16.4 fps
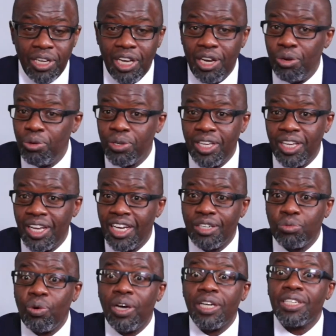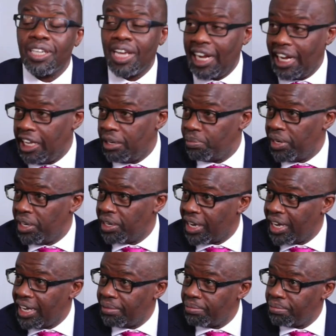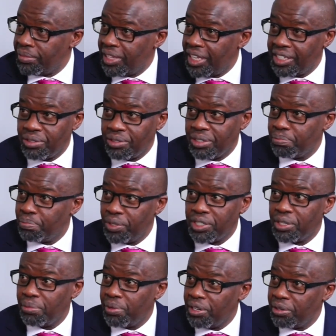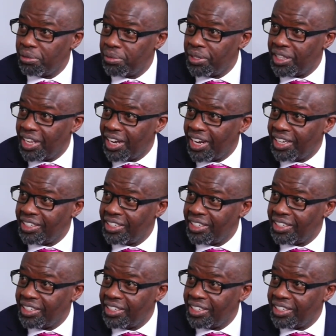We are looking at what claim will come. That possibly will be the